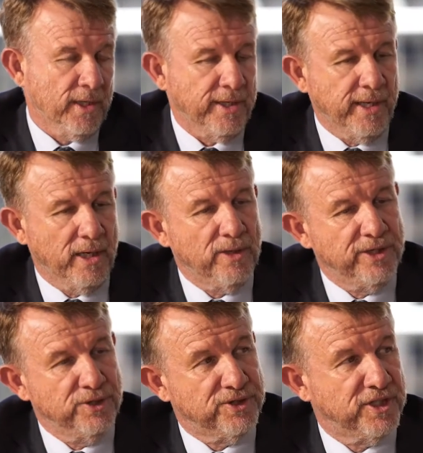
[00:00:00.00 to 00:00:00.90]
Now, he
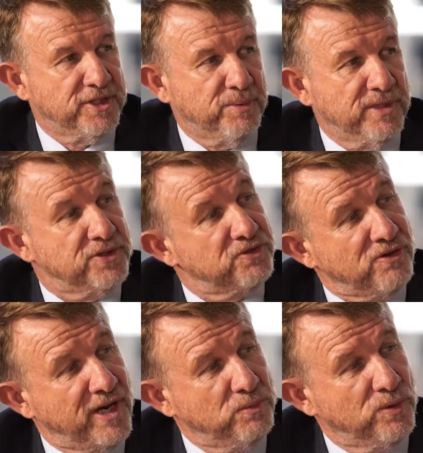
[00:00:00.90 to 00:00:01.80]
used the expression
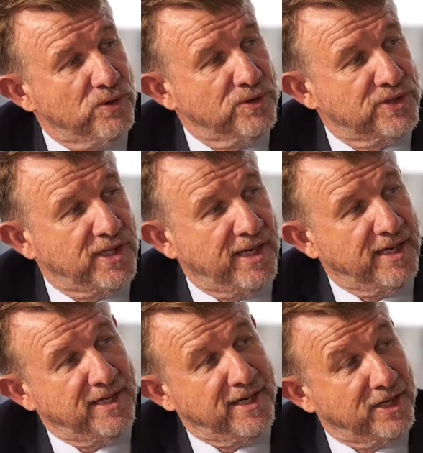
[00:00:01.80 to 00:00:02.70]
trade wars
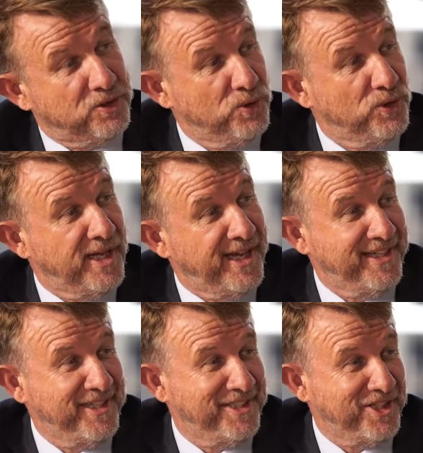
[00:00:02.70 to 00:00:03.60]
are good and
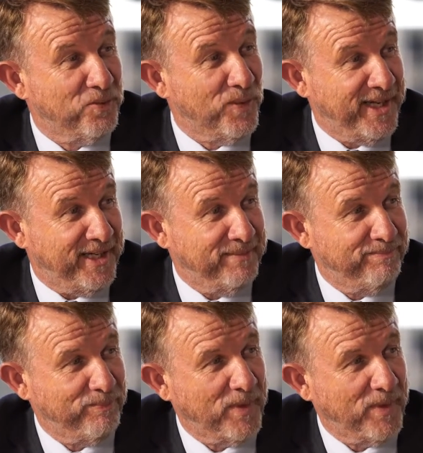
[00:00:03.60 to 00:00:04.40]
easy to win.